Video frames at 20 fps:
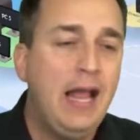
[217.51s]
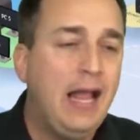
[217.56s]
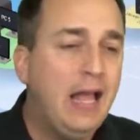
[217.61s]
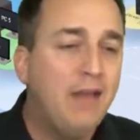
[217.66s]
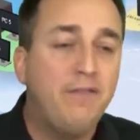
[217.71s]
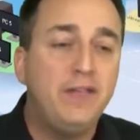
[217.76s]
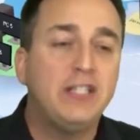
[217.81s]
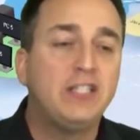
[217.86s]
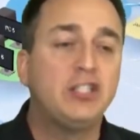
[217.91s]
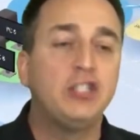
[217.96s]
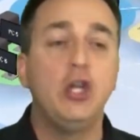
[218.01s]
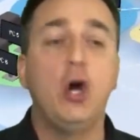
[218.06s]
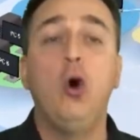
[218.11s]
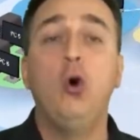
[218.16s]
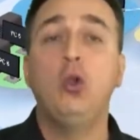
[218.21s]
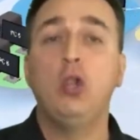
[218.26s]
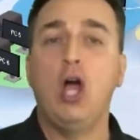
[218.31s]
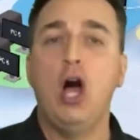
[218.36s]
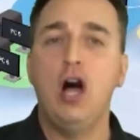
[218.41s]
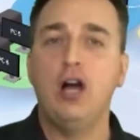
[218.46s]
if it's
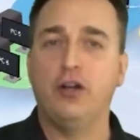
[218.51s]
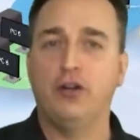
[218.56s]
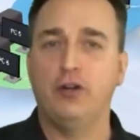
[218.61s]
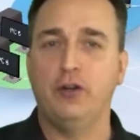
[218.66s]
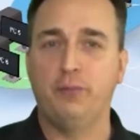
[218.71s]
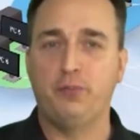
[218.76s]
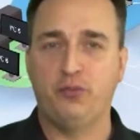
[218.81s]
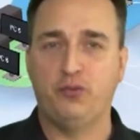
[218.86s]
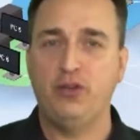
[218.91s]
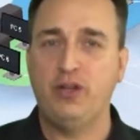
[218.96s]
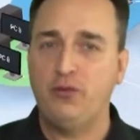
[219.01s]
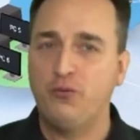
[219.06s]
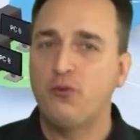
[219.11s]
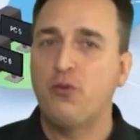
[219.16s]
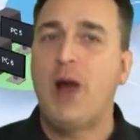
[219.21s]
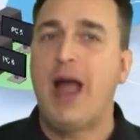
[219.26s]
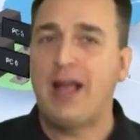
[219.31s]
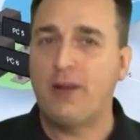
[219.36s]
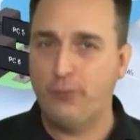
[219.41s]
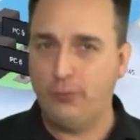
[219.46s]
no longer a
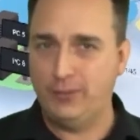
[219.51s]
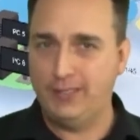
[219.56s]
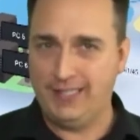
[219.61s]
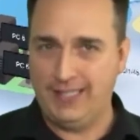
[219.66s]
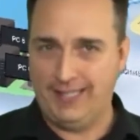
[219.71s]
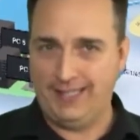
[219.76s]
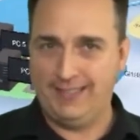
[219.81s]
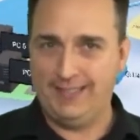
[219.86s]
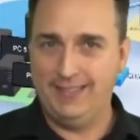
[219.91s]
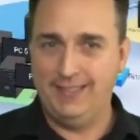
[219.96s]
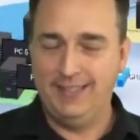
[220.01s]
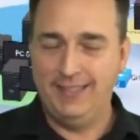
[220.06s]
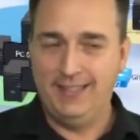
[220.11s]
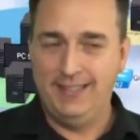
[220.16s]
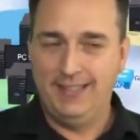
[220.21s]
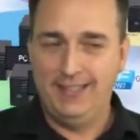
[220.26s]
prerequisite.